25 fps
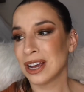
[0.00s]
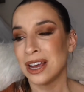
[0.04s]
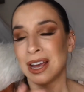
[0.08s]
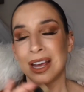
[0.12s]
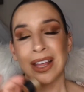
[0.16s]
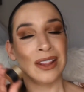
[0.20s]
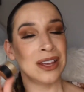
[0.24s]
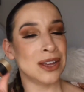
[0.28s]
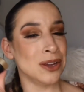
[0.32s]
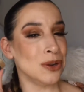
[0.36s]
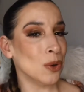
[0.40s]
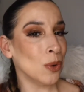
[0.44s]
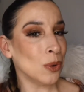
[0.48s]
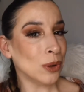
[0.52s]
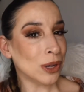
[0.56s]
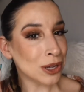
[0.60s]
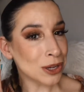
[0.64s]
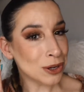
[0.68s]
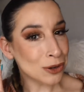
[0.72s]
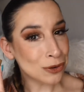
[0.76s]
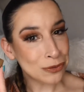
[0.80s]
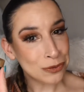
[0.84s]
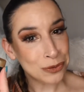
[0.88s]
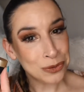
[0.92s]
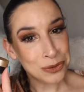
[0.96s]
that you don't get your
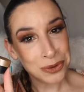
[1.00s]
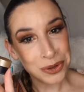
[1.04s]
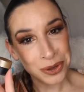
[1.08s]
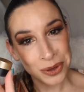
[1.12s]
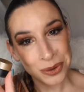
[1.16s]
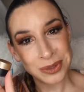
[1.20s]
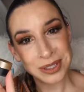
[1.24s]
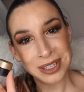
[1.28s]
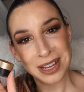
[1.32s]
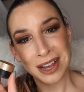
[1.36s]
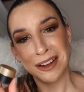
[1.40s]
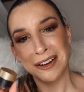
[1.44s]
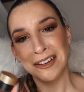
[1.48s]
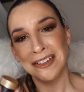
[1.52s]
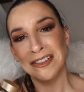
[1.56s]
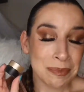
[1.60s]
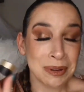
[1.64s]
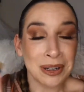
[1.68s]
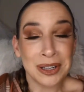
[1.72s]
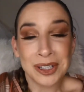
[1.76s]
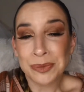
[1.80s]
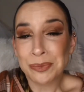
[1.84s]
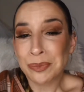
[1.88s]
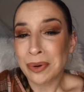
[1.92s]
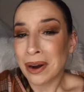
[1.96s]
full use out of,
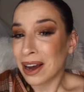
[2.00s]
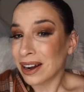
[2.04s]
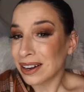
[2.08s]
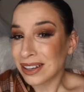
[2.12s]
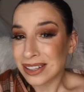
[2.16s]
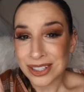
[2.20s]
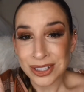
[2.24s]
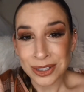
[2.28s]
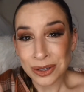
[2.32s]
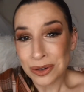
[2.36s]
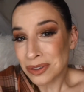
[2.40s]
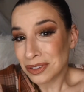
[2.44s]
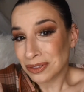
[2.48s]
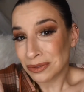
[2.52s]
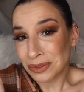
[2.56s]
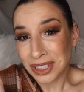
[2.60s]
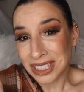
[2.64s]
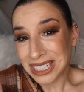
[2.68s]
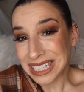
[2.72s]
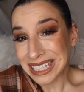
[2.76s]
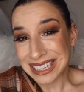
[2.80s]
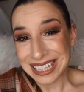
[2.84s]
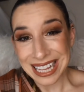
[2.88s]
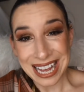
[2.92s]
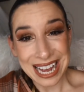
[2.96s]
because products don't really
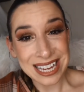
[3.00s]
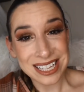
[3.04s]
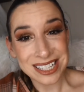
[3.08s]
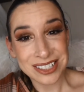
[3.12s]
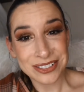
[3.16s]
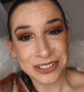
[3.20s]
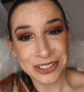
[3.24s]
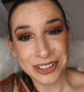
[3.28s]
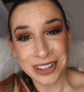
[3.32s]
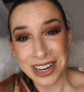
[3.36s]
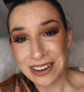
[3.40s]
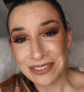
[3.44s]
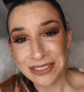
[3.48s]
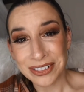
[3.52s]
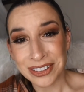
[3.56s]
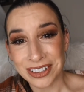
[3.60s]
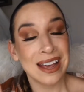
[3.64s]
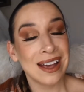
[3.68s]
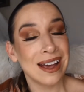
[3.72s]
last forever.